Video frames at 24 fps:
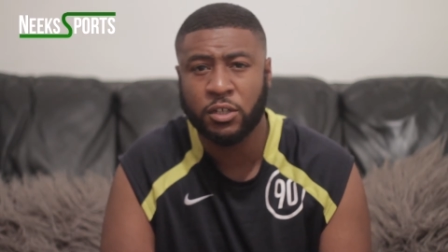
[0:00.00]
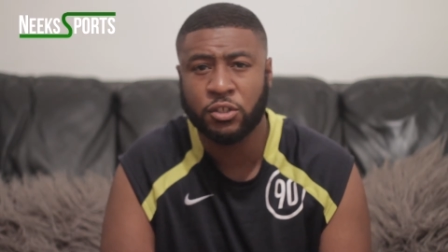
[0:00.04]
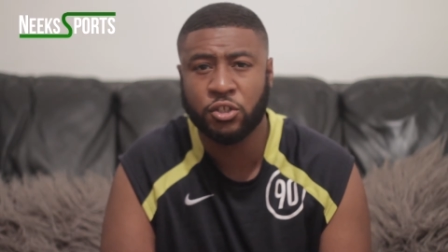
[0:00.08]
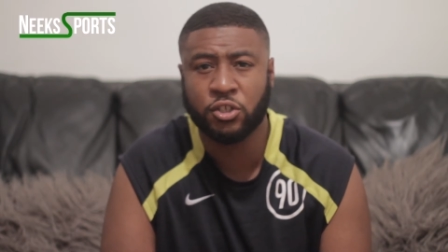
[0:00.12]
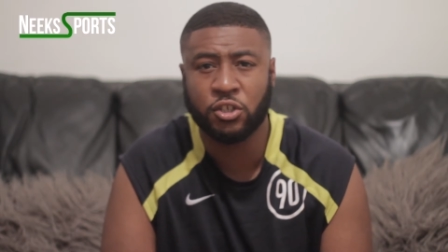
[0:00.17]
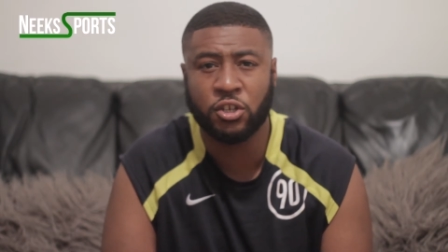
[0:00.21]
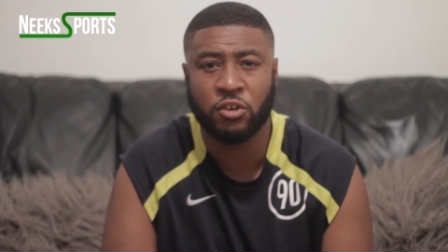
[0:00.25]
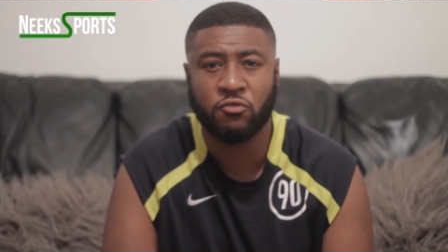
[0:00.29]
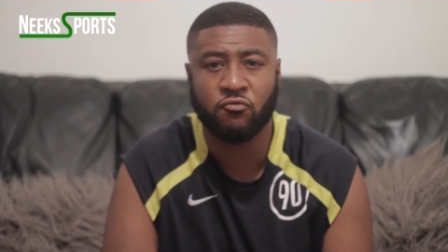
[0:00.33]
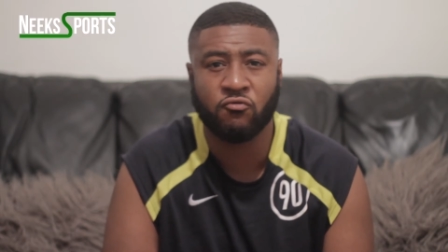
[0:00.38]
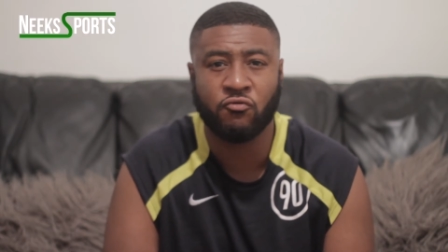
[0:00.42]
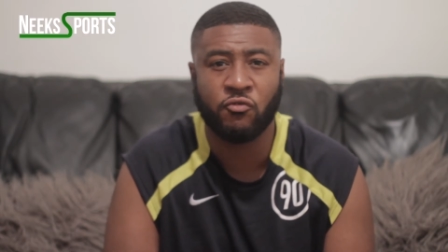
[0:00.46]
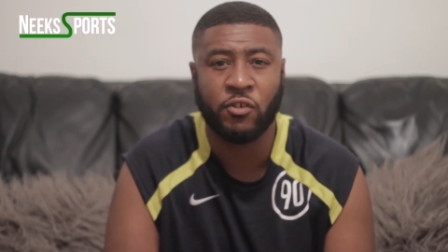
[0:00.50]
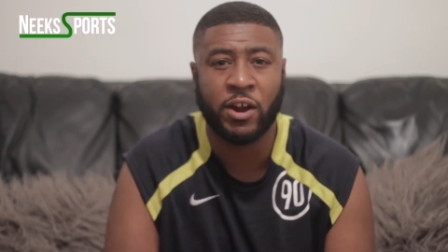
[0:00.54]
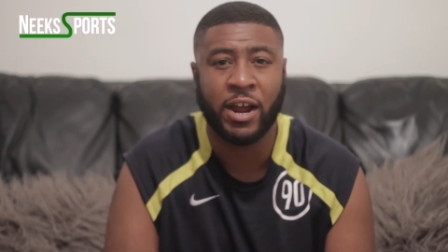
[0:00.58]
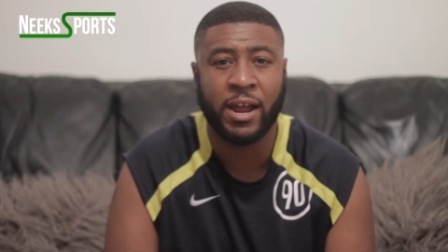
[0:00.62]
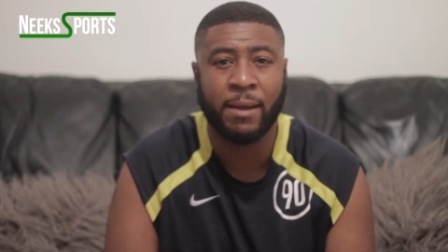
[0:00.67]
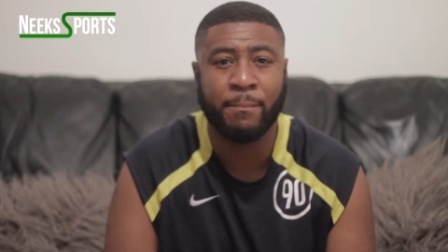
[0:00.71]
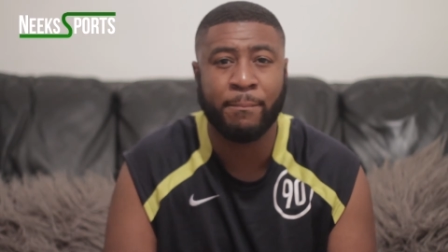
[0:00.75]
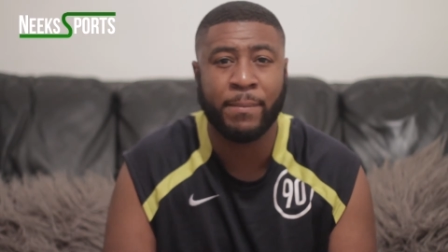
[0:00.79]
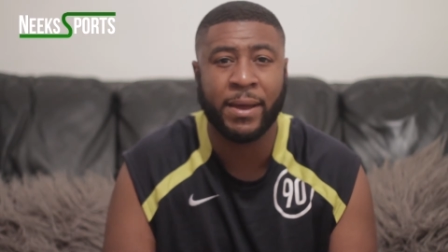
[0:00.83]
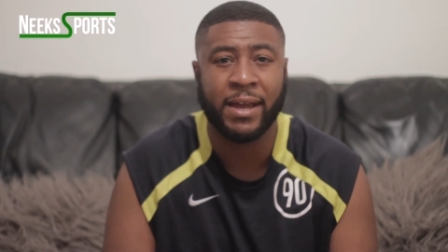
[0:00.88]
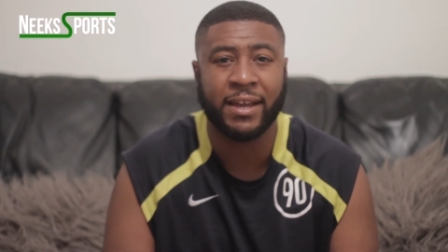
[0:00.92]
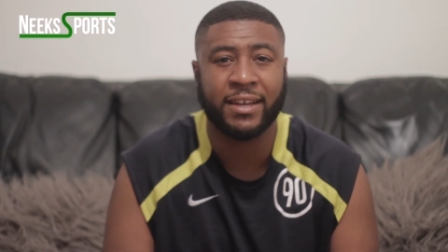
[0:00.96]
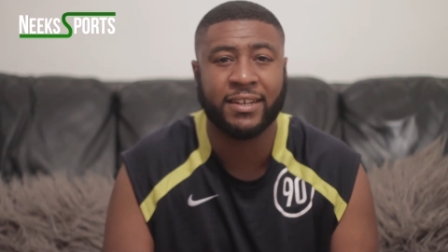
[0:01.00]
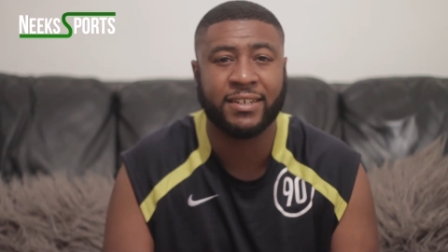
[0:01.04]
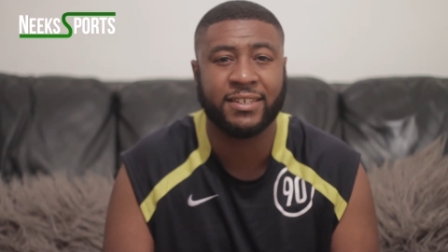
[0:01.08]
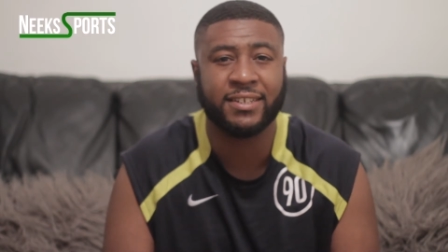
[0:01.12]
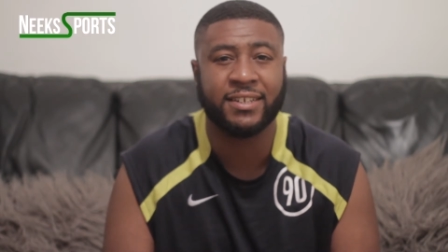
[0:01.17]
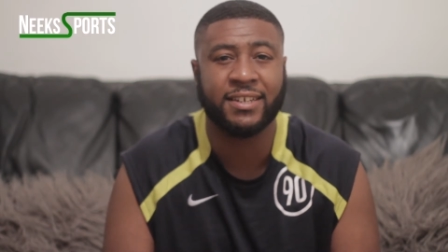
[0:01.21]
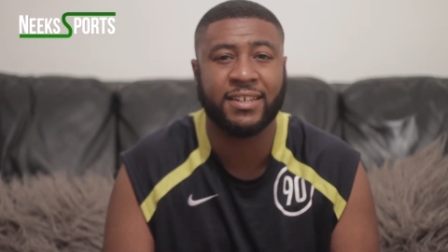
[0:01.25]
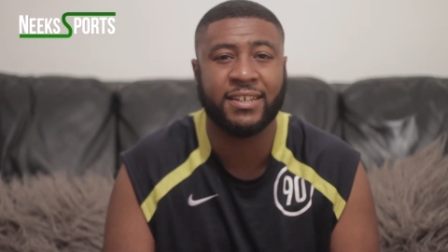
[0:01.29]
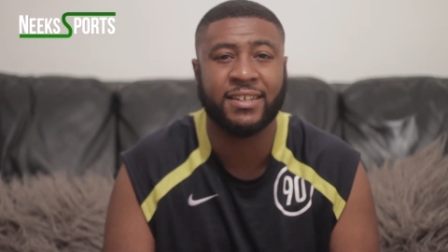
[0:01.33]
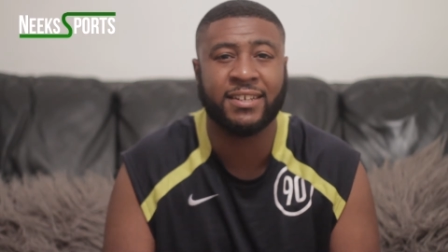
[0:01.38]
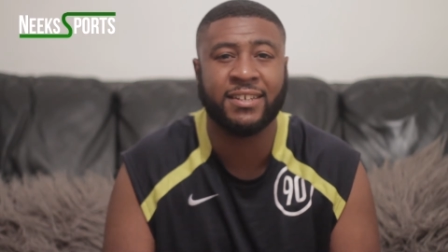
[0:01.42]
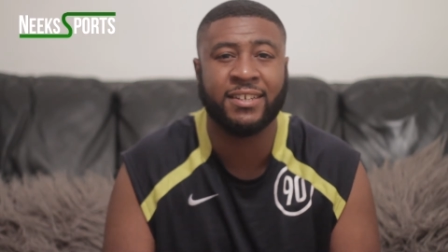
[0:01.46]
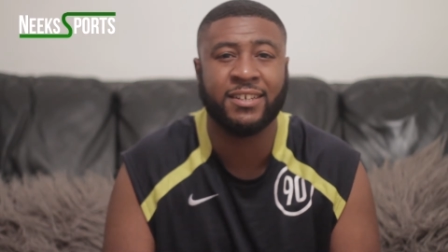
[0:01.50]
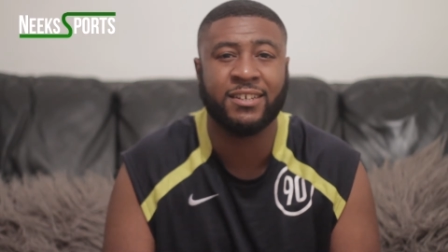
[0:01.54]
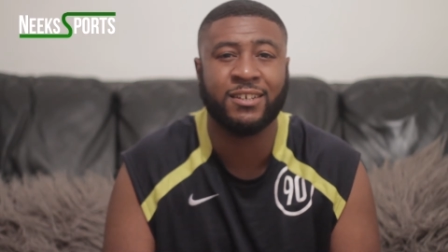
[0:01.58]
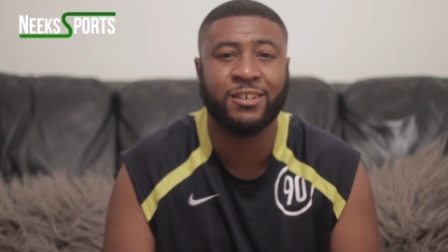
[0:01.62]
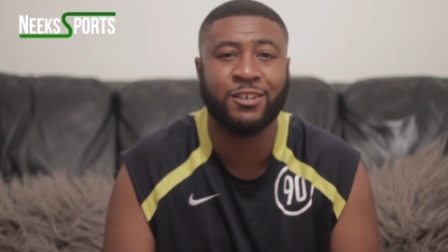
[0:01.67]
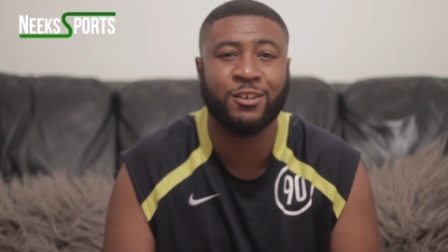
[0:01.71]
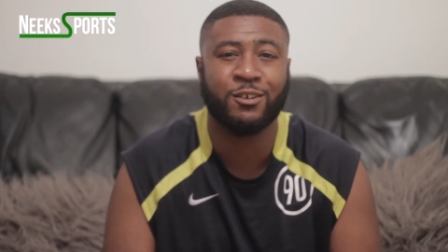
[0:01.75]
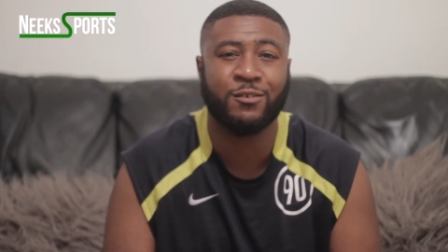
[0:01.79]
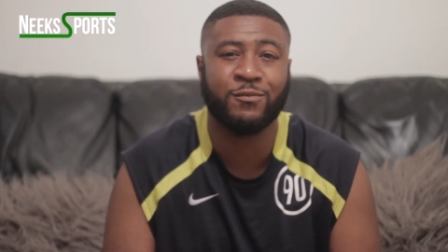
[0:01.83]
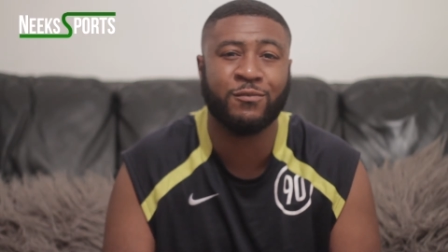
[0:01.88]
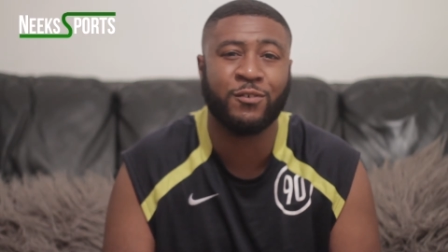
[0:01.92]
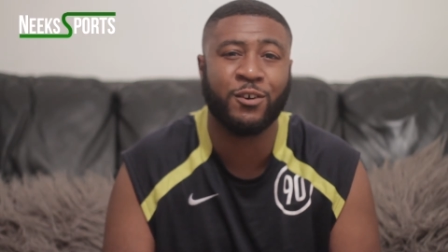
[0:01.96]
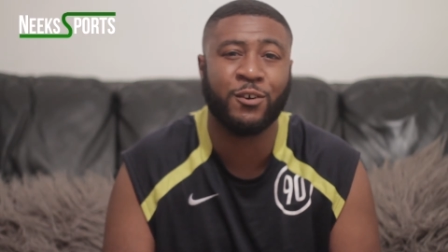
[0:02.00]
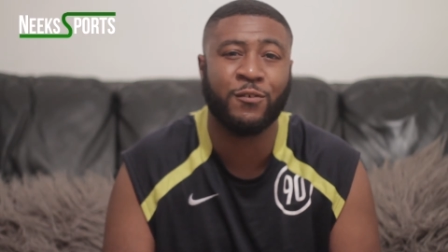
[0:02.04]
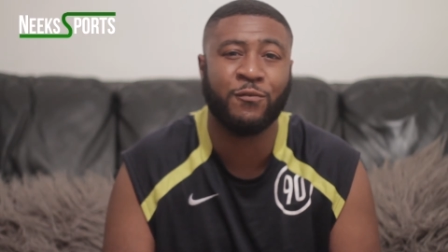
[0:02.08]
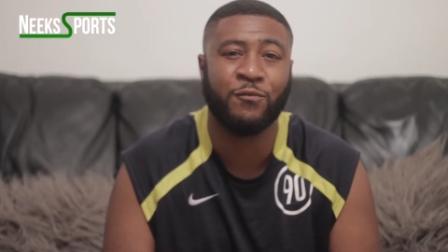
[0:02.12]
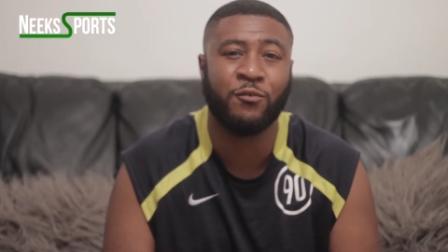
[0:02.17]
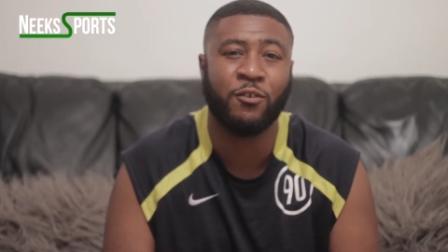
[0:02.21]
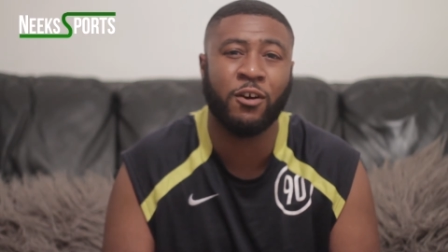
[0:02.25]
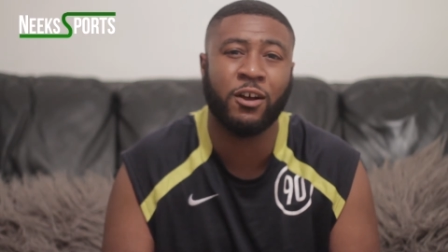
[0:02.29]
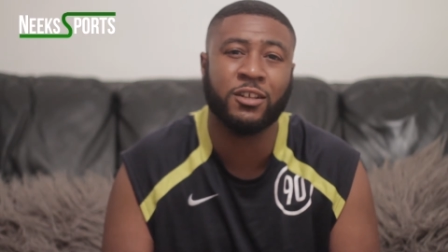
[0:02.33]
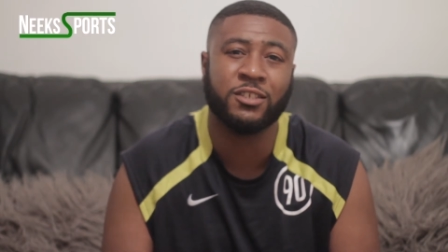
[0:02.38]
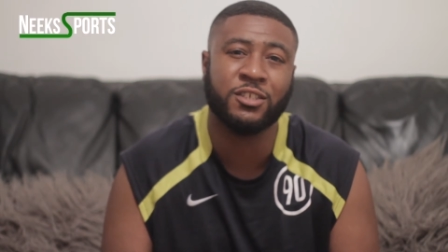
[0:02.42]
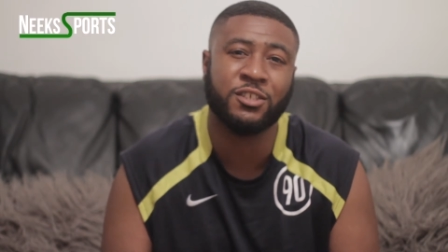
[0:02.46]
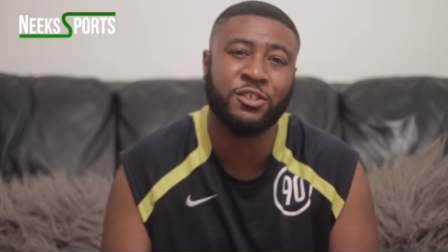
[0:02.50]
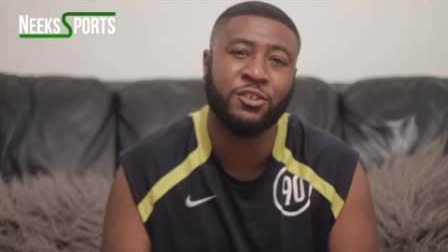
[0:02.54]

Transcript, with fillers: to the right back of, uh, uh of, of, France.